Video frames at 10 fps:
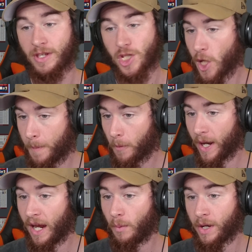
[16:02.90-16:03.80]
super
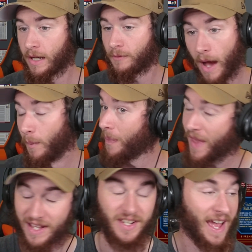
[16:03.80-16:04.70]
rare, 1 in every
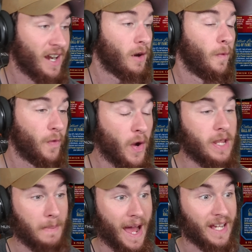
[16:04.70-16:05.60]

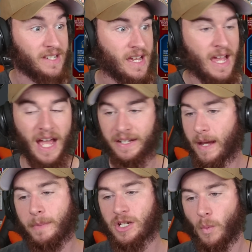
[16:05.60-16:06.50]
1,830 packs, and
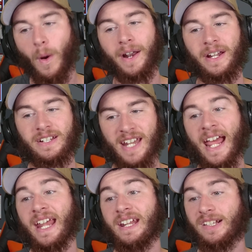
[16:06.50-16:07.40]
numbered to
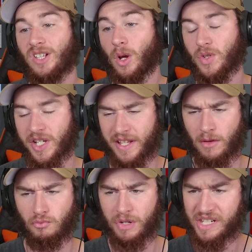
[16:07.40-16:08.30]
110. So just a
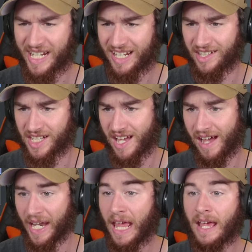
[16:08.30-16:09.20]
ridiculous
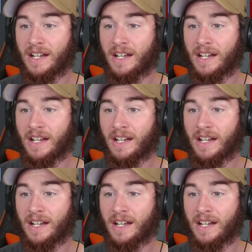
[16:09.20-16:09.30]
card.